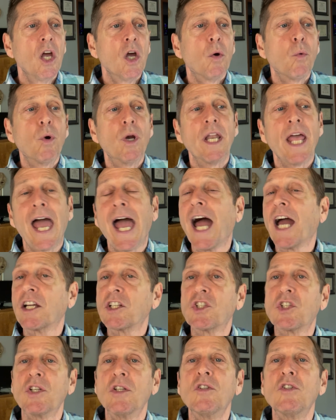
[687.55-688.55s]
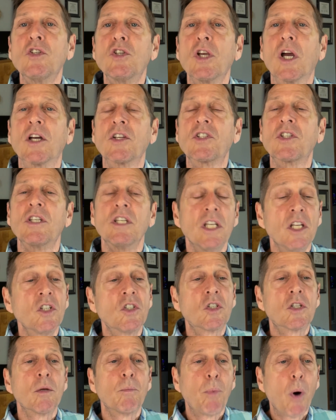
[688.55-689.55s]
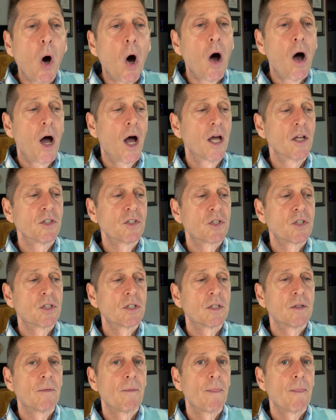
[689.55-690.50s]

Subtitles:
when action just needs to pause.